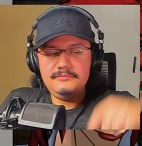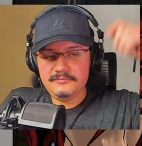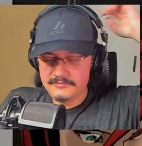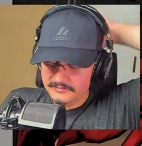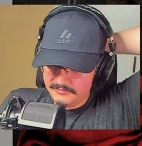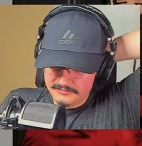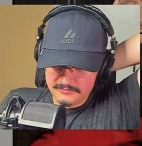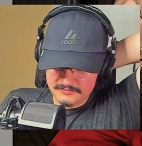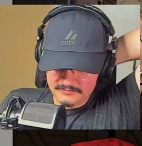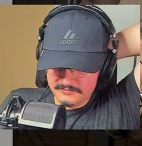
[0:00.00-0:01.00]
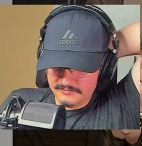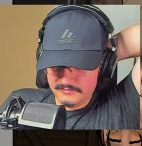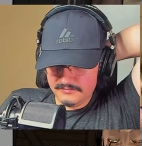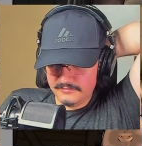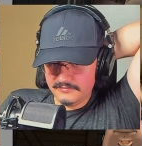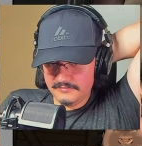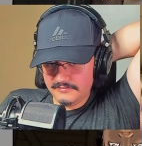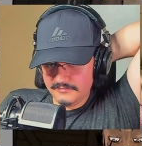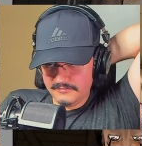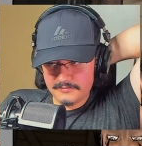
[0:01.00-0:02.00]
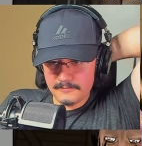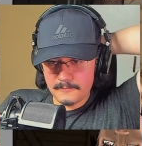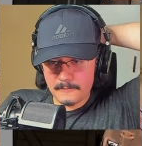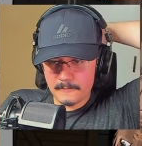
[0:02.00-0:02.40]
(silence)